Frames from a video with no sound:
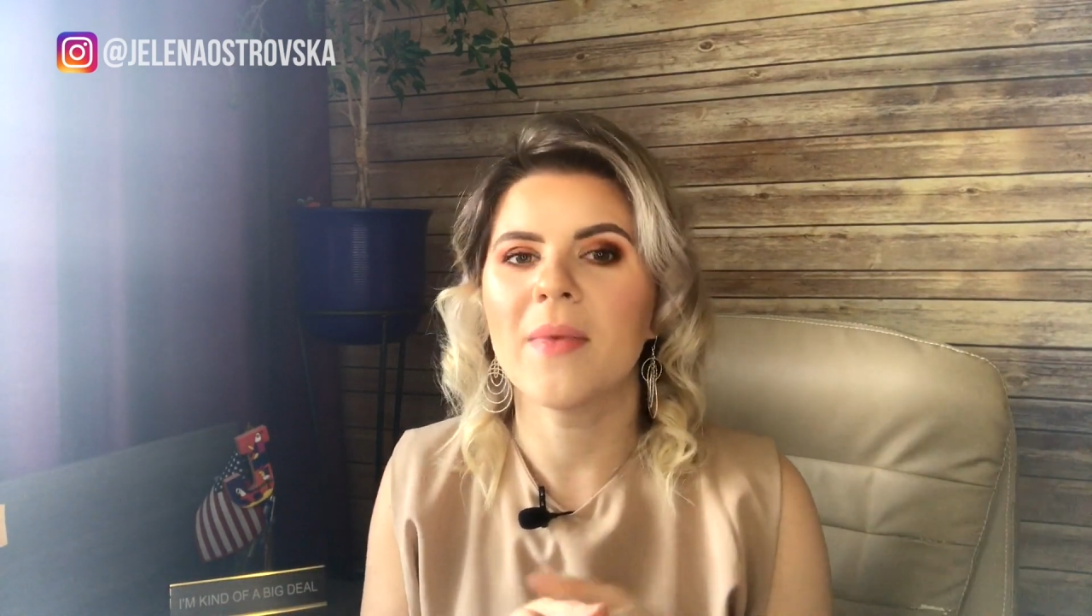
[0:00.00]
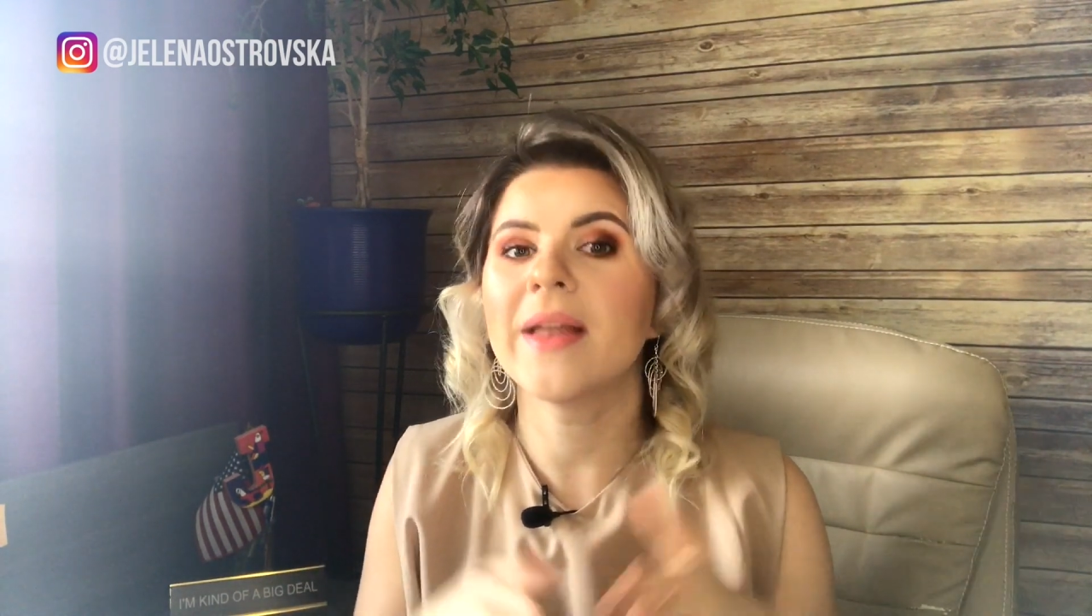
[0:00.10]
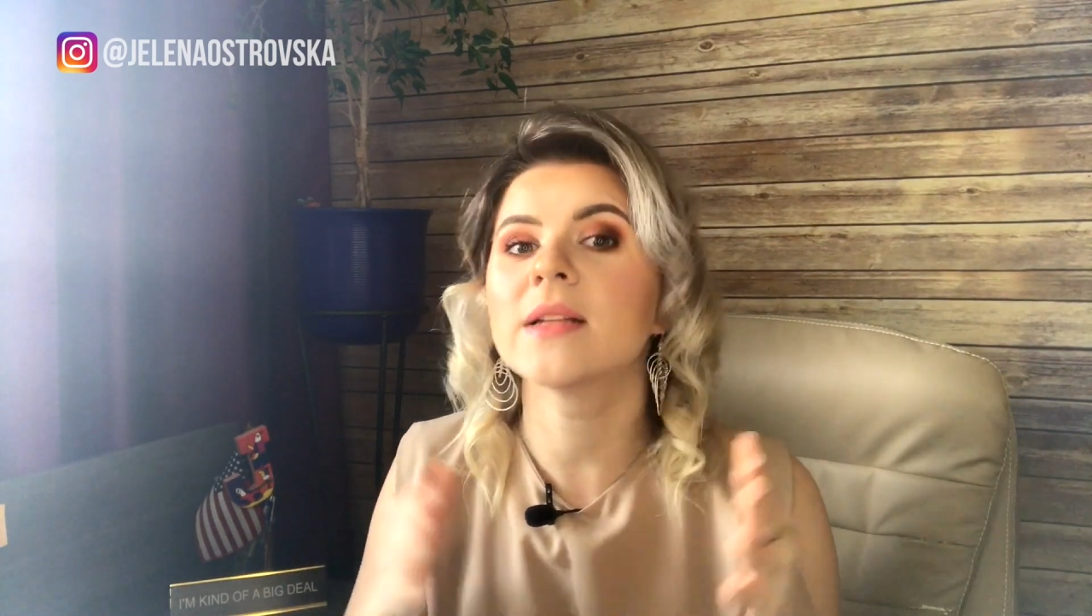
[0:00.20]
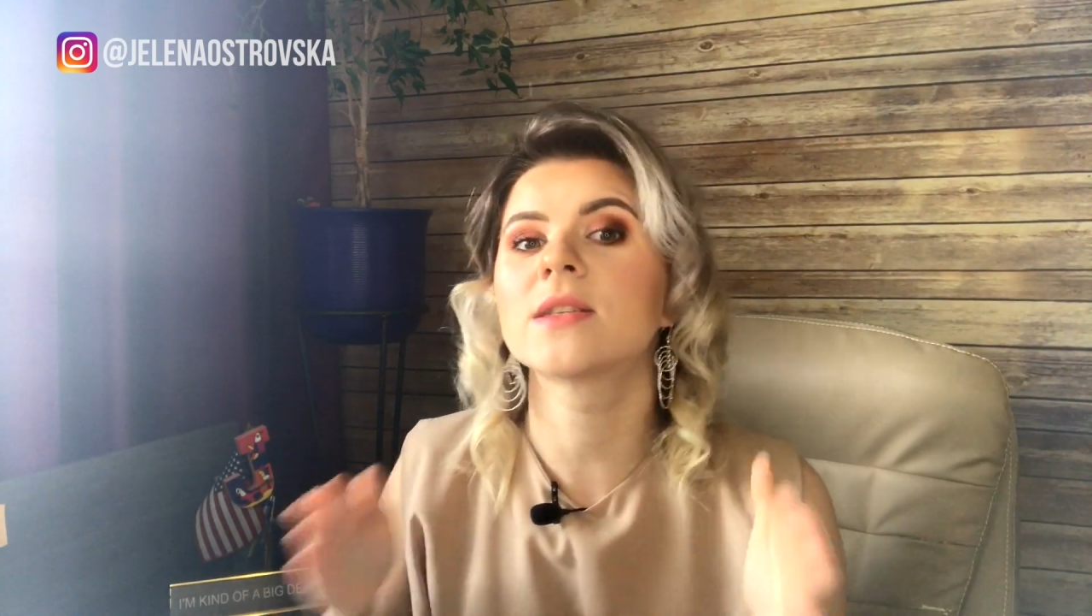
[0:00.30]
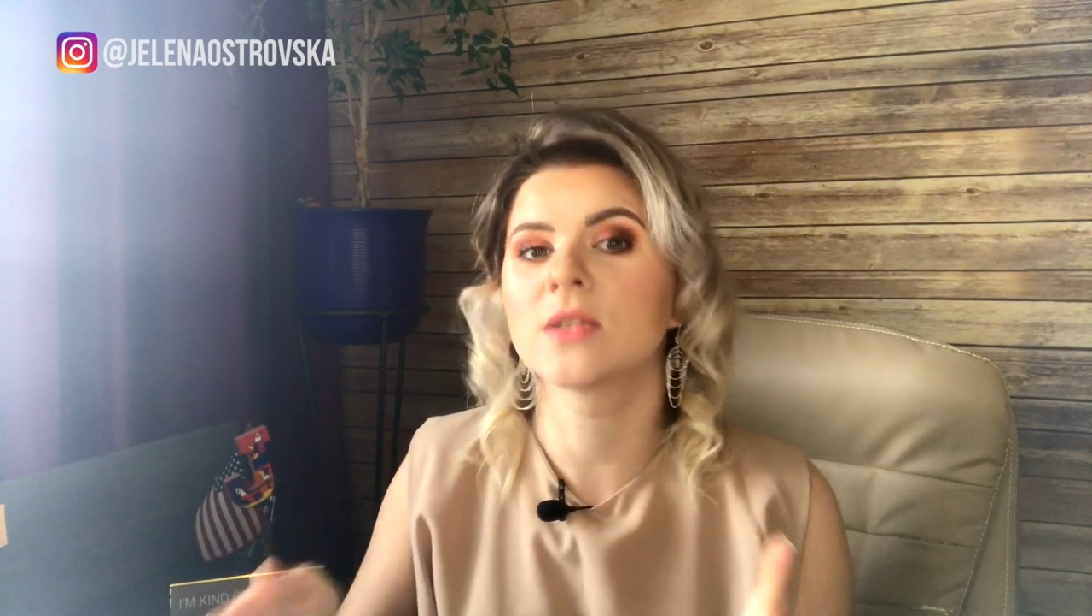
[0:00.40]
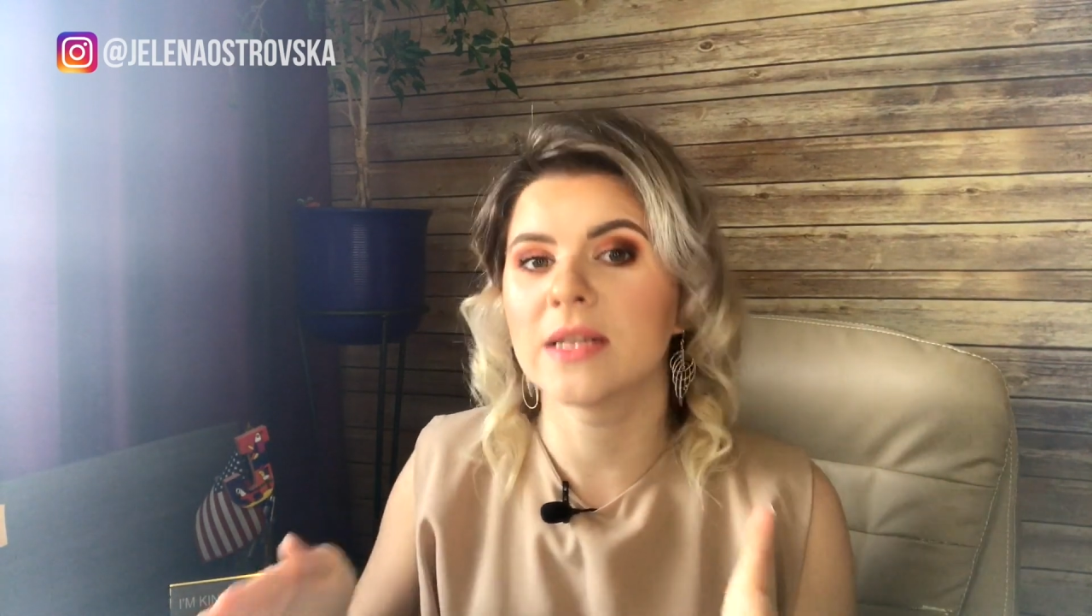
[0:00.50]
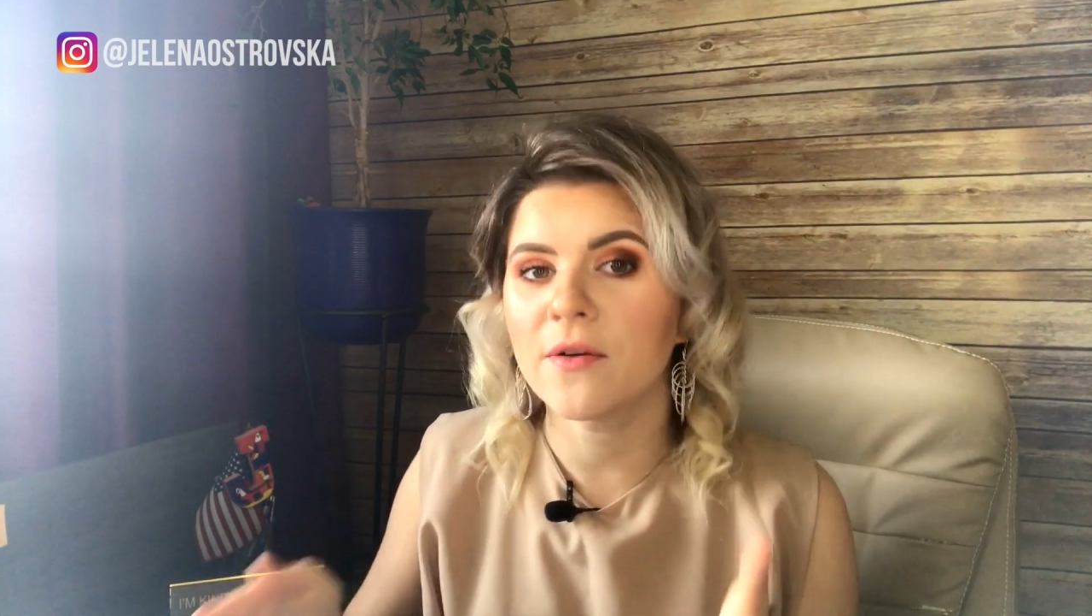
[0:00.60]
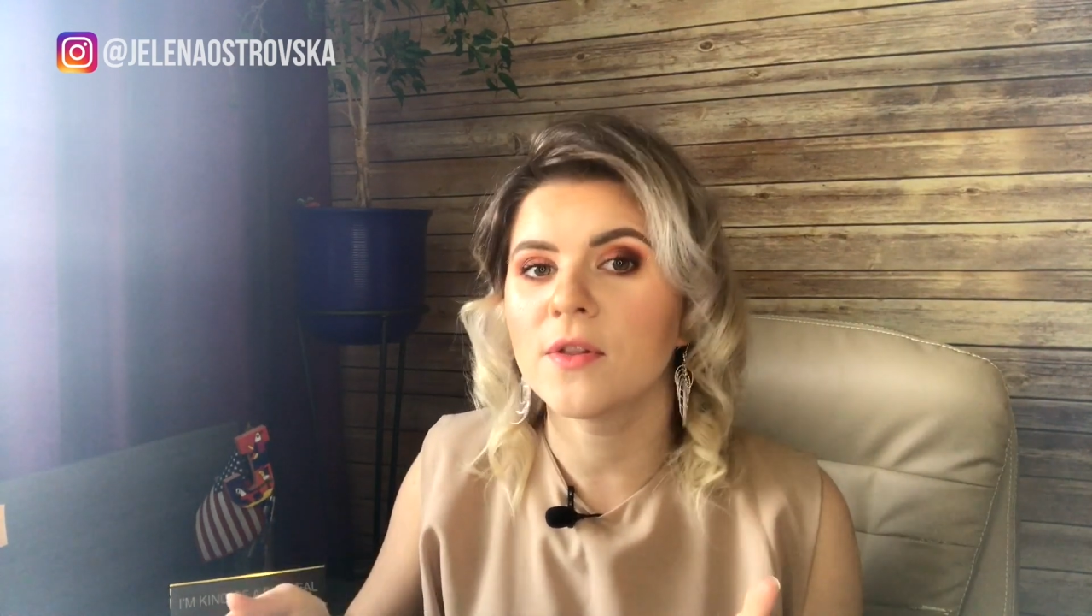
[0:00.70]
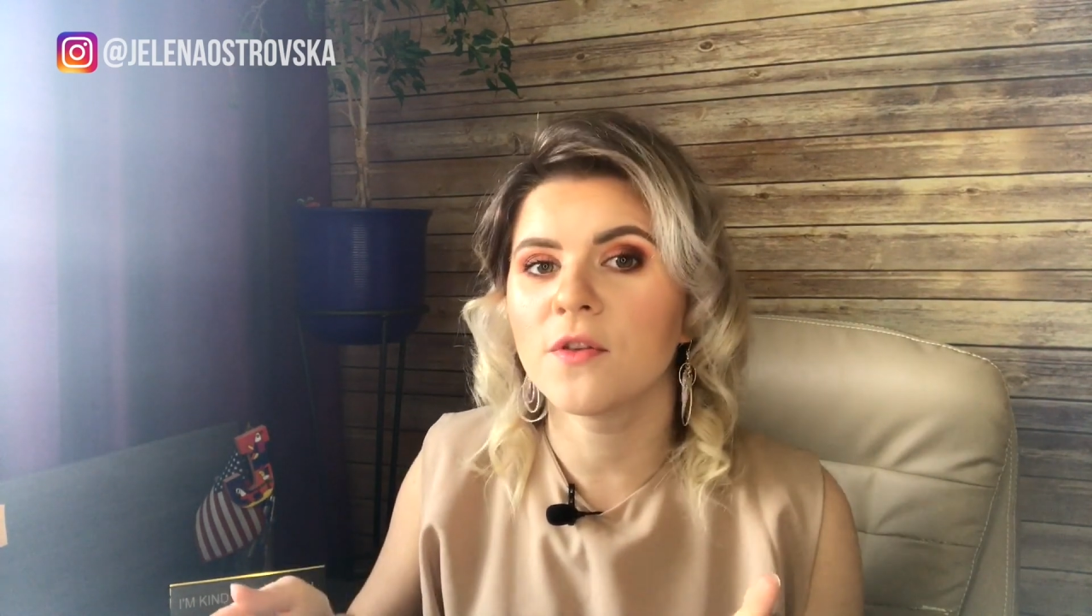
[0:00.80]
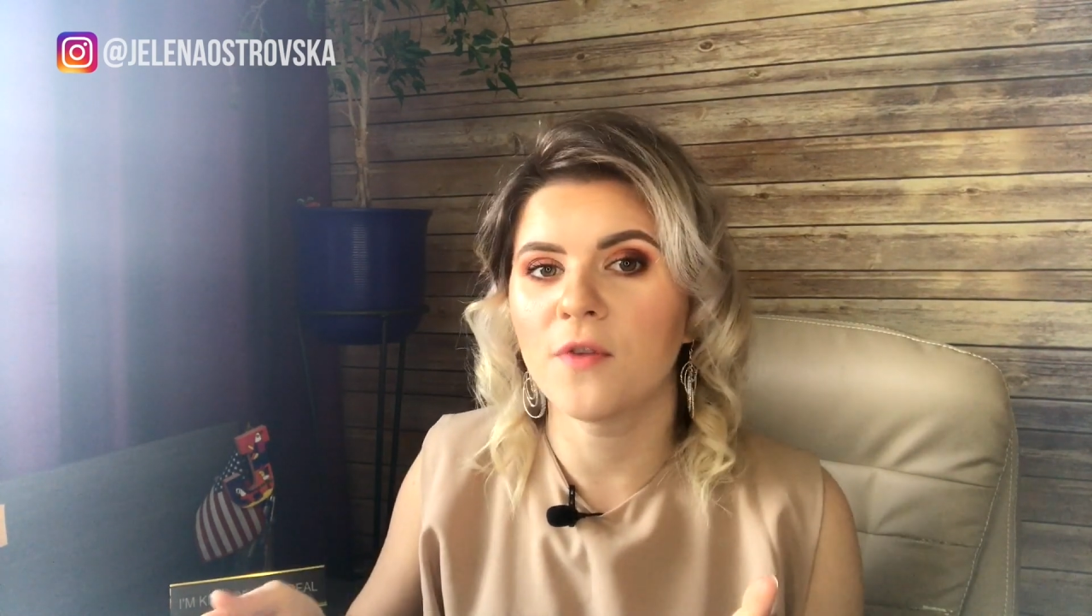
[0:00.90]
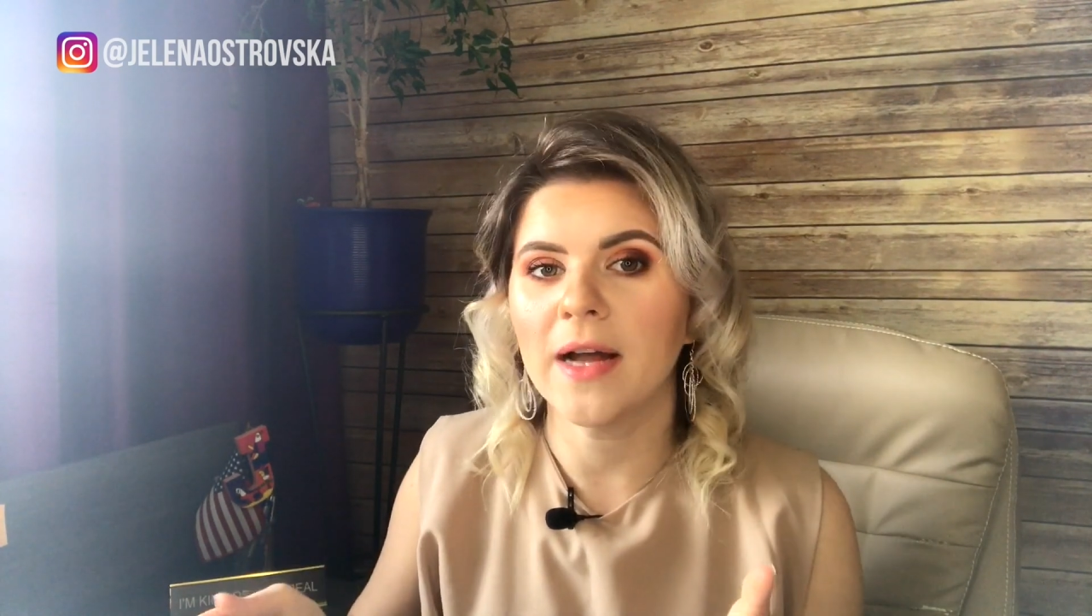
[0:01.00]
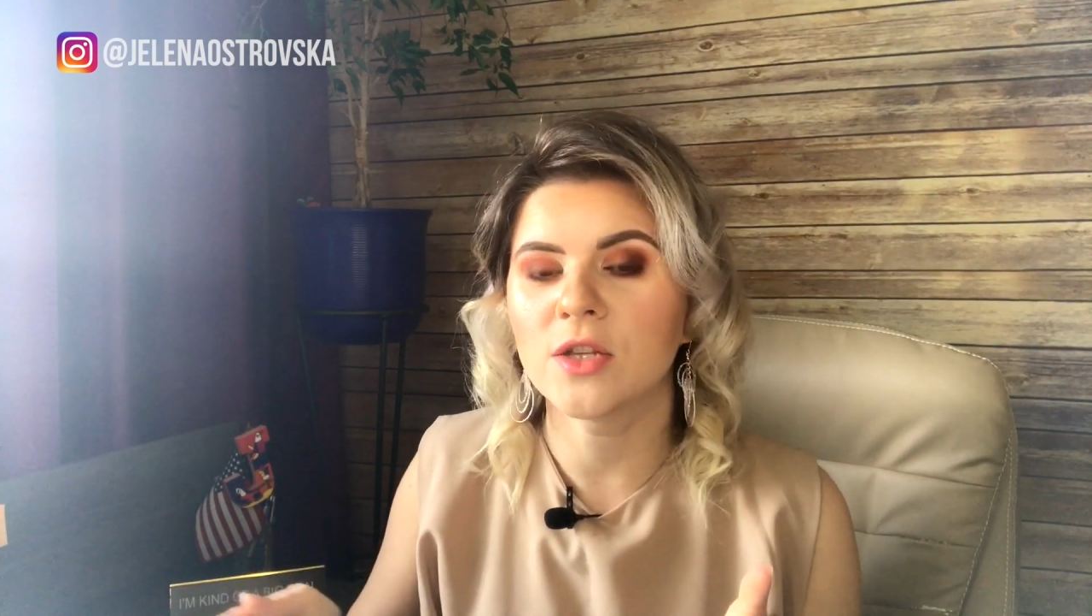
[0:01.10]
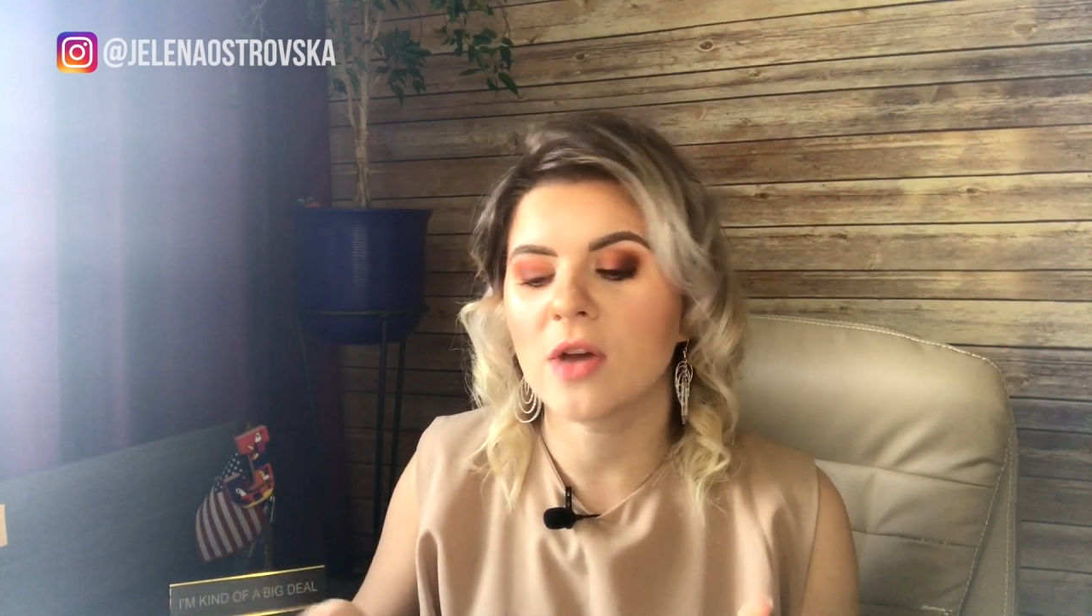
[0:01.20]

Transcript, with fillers: And it's definitely fine